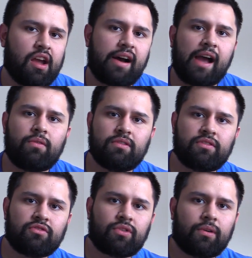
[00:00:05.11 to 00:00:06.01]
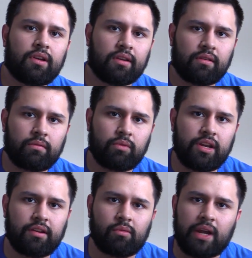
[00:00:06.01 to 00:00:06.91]
I always enjoy
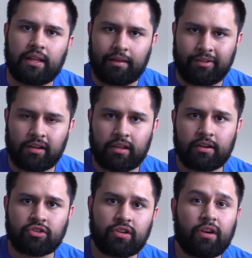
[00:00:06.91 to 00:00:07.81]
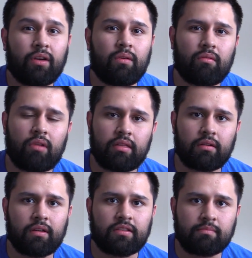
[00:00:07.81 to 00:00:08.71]
reading weightlifting literature,
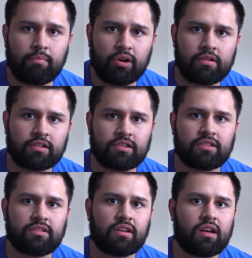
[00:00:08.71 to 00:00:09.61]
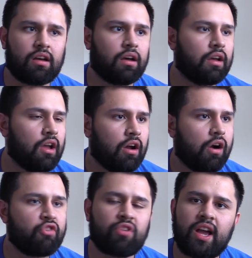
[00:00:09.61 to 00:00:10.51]
whether it's books, uh,
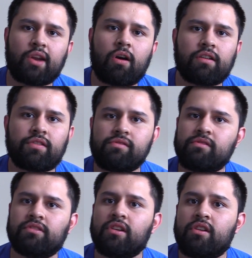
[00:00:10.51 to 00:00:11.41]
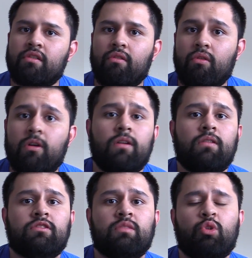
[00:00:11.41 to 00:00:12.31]
online articles,
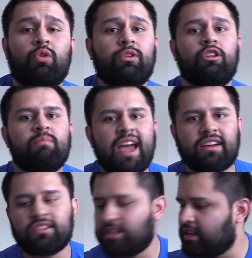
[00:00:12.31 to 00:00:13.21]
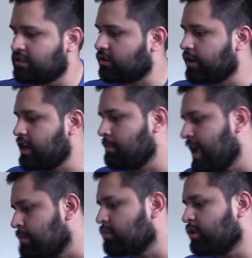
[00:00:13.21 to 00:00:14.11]
or some older magazines or
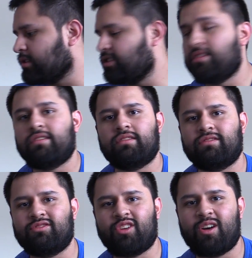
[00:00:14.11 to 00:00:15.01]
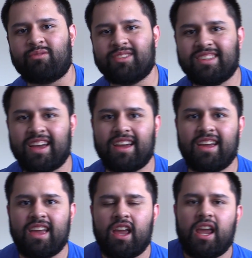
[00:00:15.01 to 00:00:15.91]
He-Man books, as John would say.
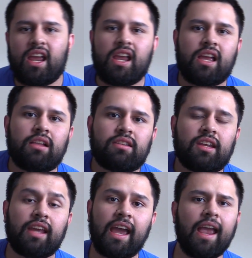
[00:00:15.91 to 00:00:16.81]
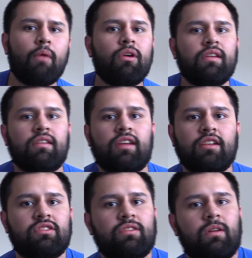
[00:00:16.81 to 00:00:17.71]
And today I wanted to
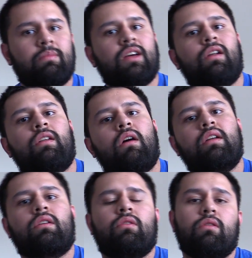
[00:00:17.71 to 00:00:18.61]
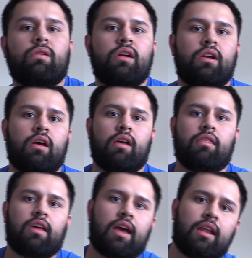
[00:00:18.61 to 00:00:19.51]
touch a little bit on an article
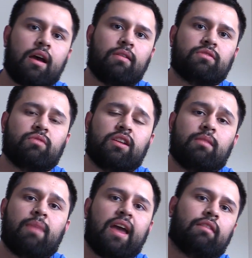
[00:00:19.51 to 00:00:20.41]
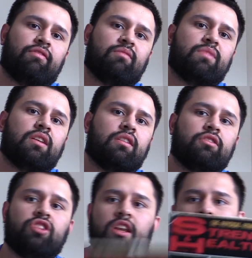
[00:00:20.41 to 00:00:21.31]
that I was reading back from the
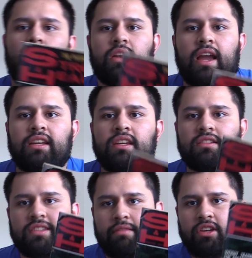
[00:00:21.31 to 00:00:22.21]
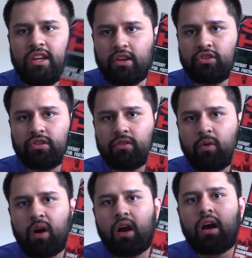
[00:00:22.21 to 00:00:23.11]
January 1970
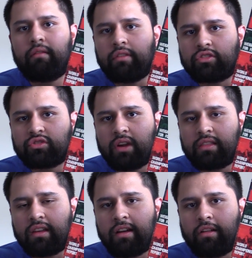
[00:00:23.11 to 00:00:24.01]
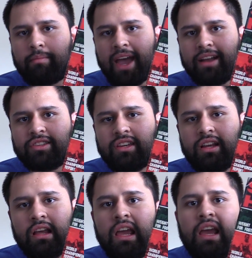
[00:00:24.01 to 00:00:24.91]
issue of the Strength and Health
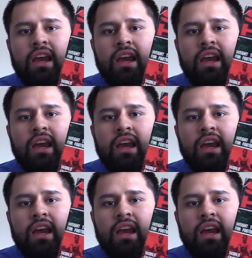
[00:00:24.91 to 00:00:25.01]
magazine.